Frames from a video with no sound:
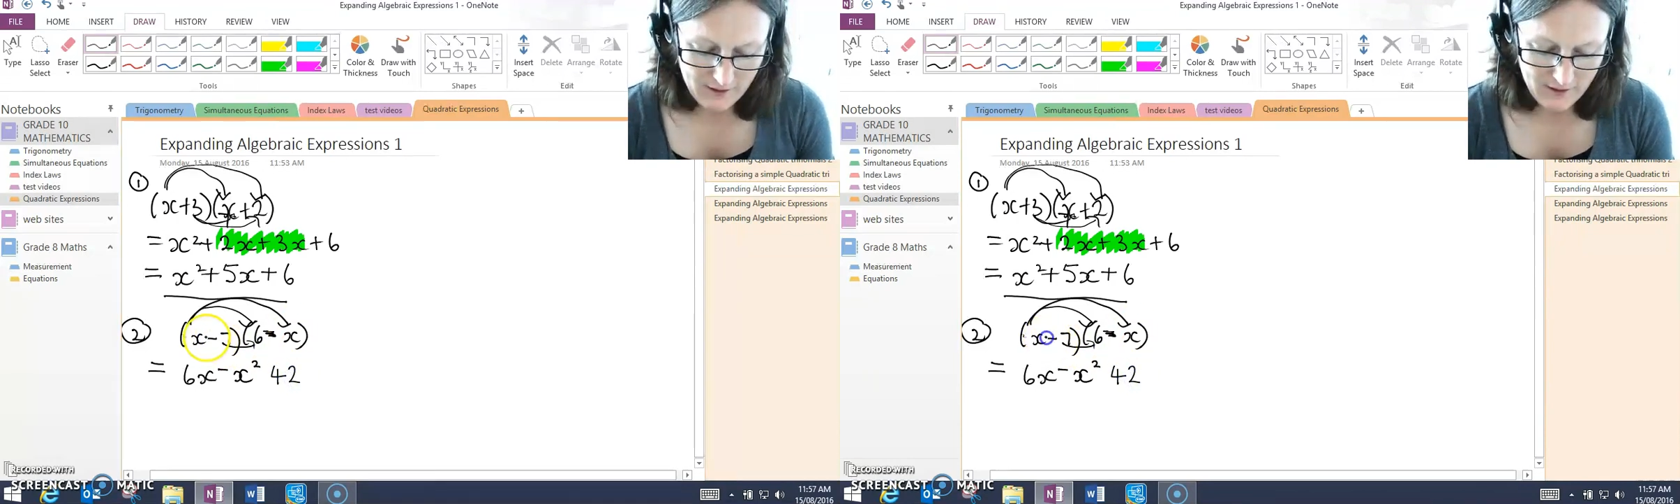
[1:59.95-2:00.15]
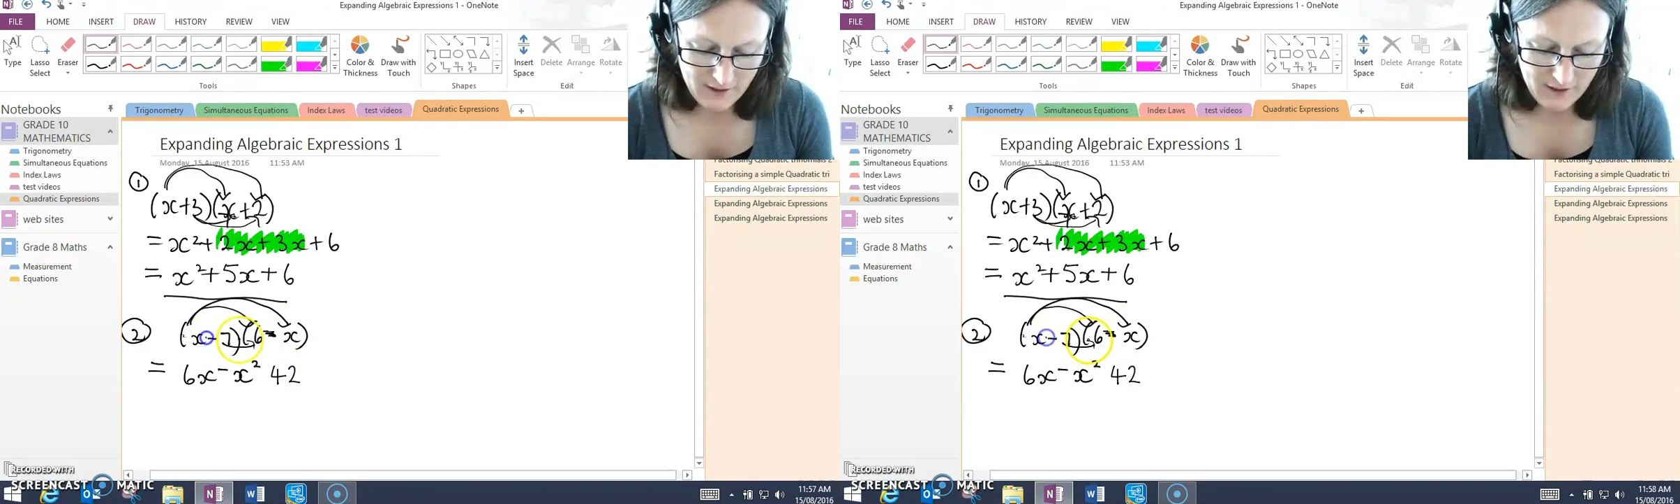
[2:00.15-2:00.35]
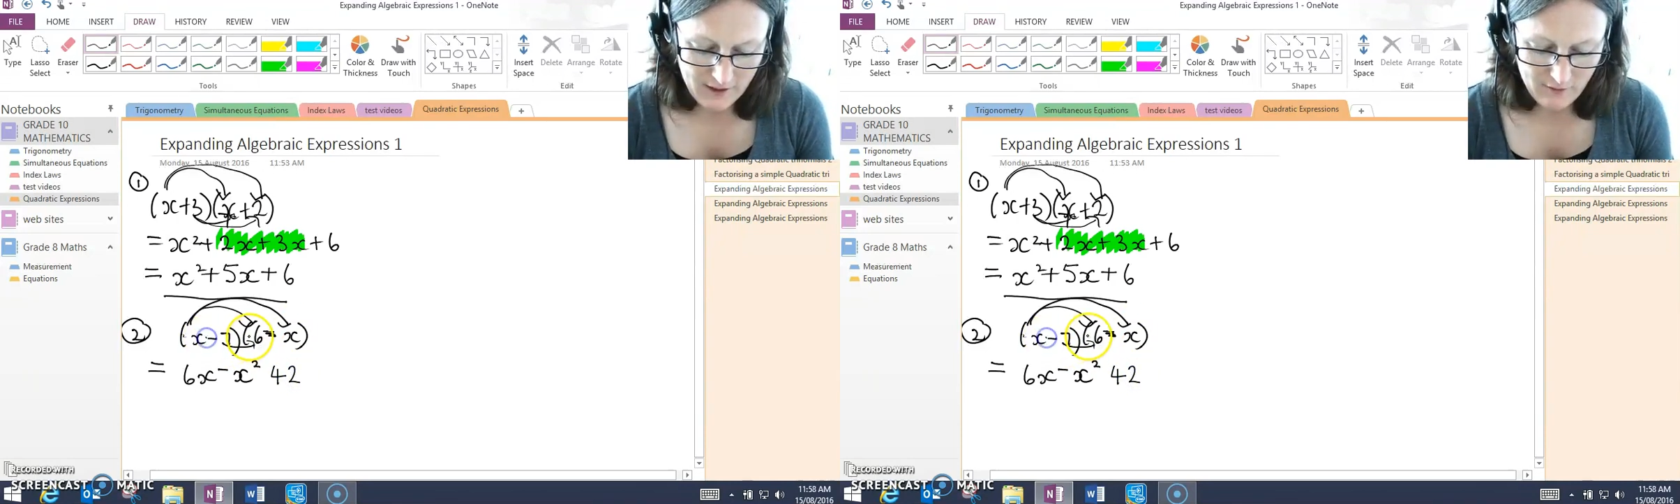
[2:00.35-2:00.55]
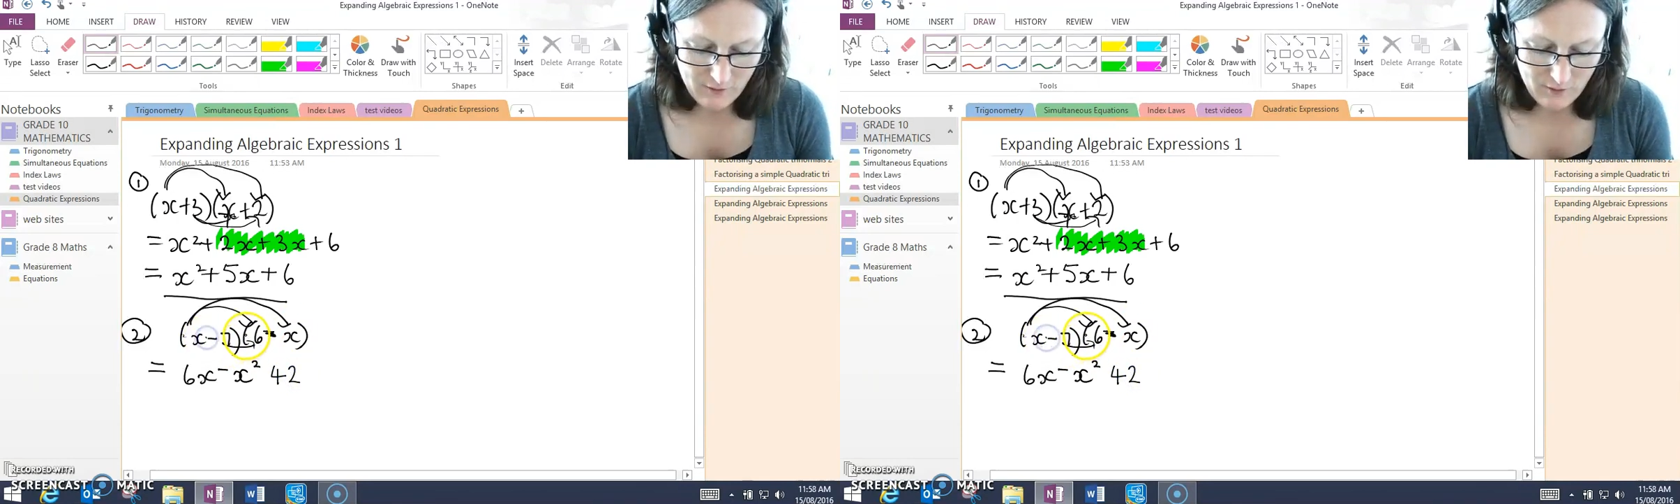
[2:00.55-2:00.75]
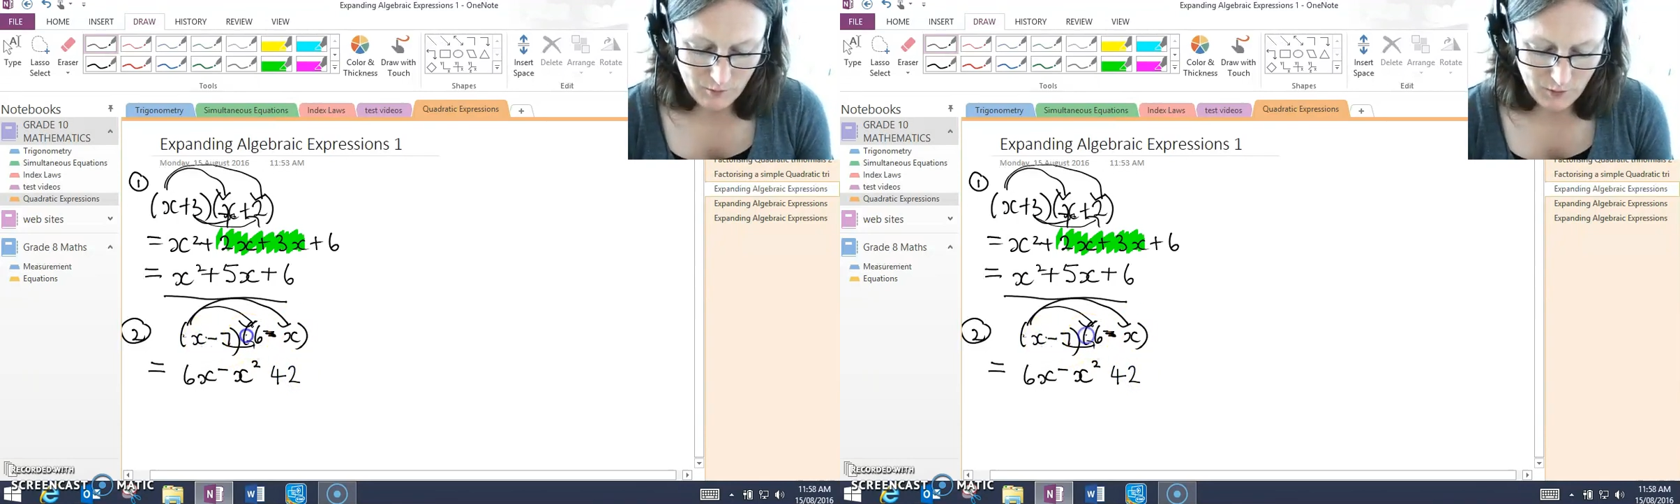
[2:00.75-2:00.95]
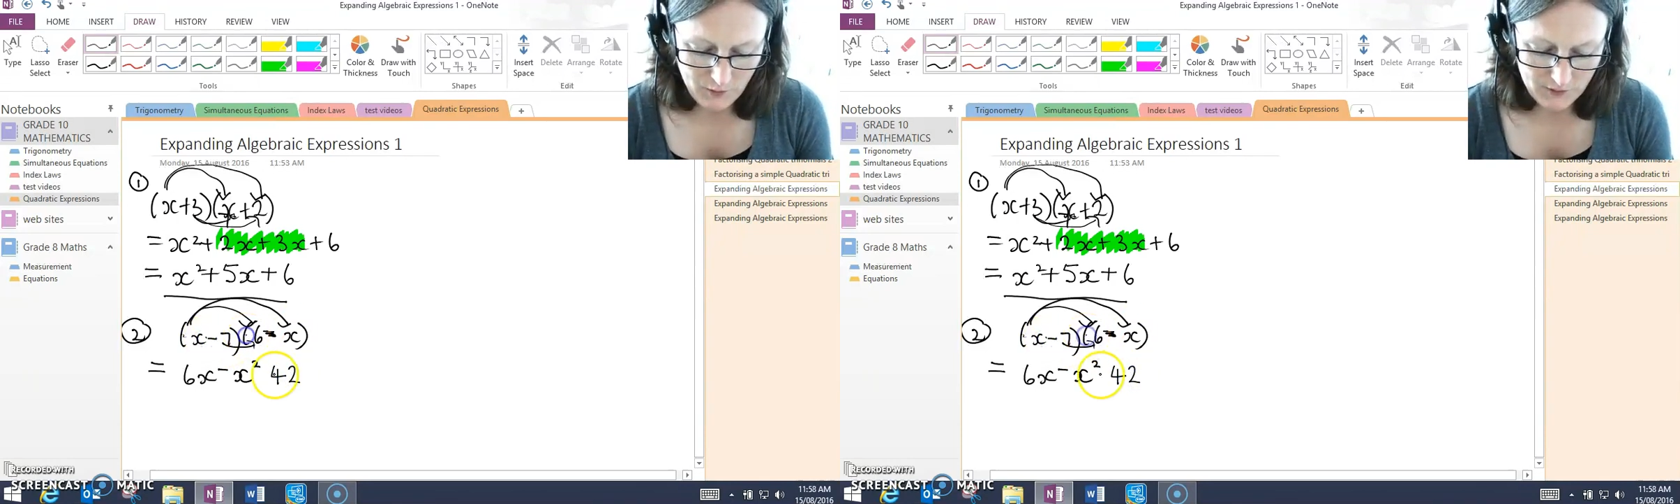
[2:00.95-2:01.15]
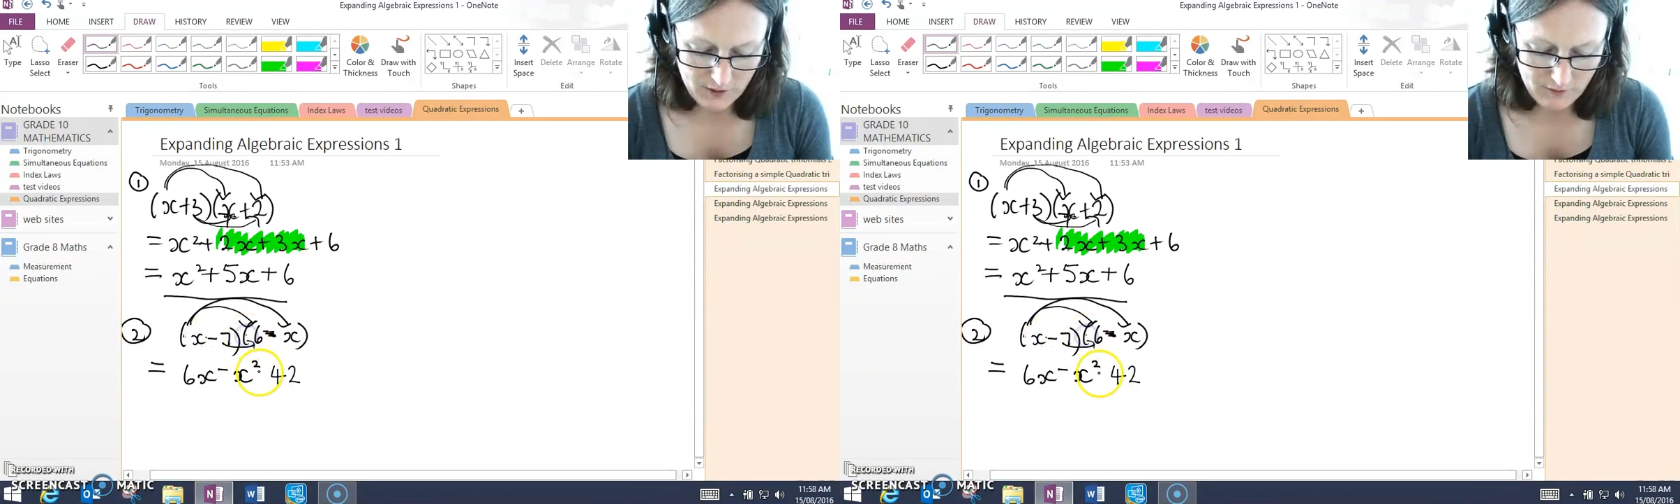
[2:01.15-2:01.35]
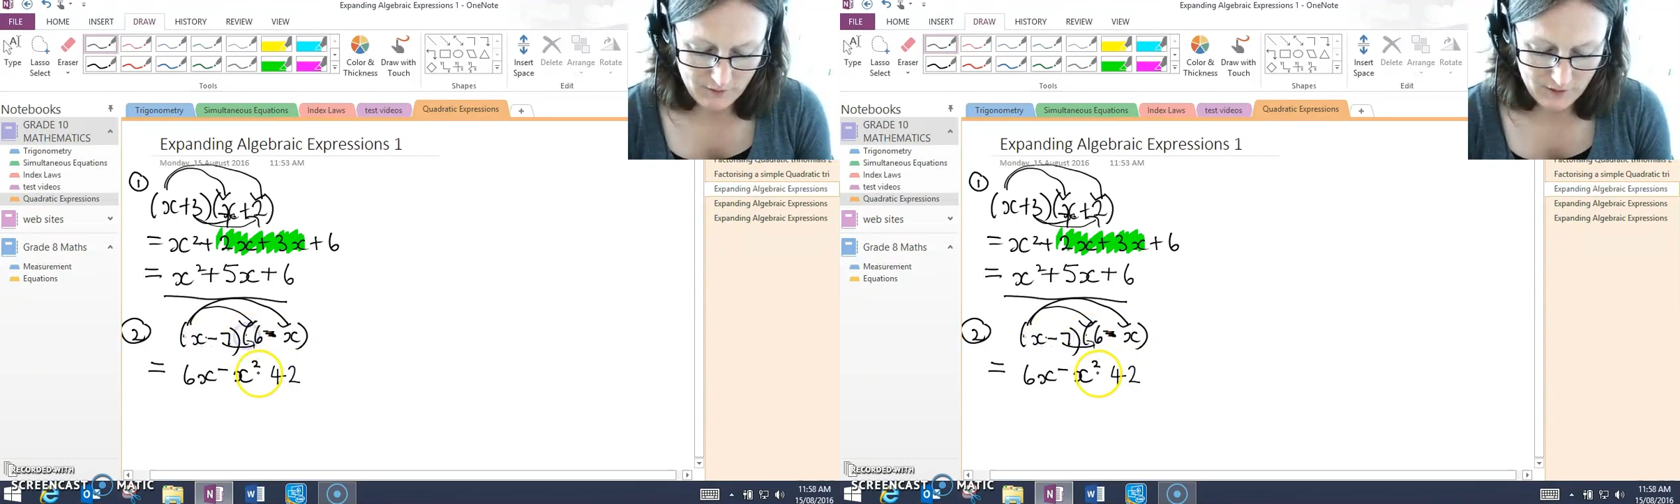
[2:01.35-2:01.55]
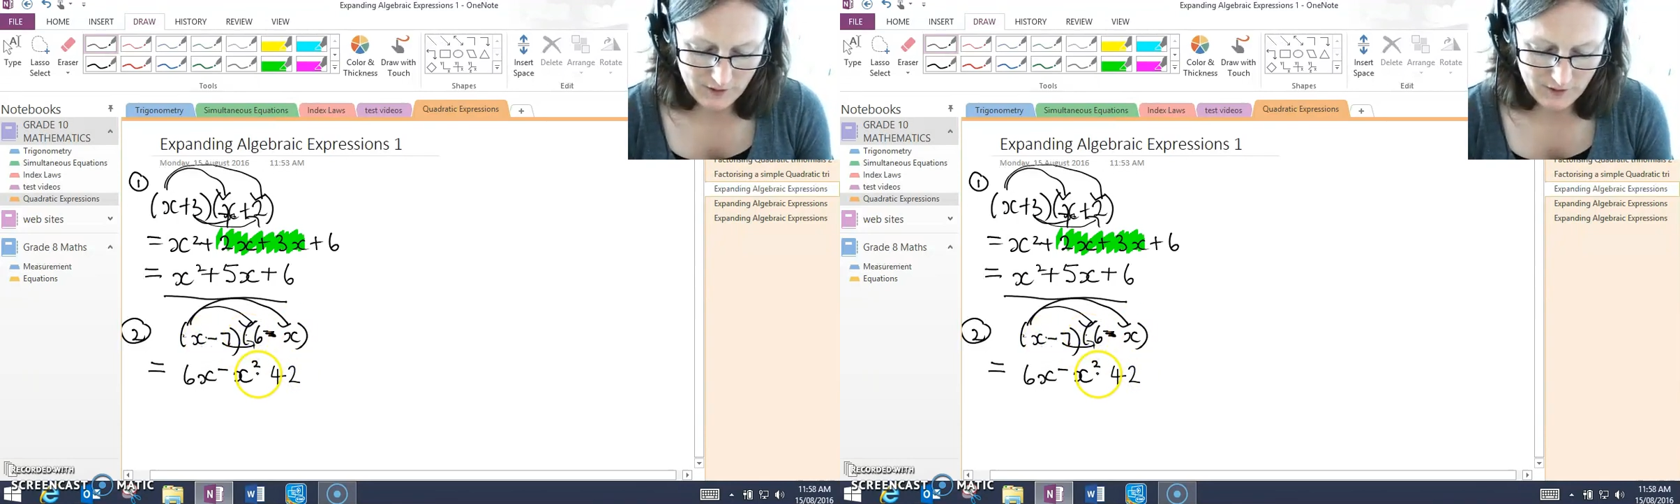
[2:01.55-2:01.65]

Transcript: Negative, positive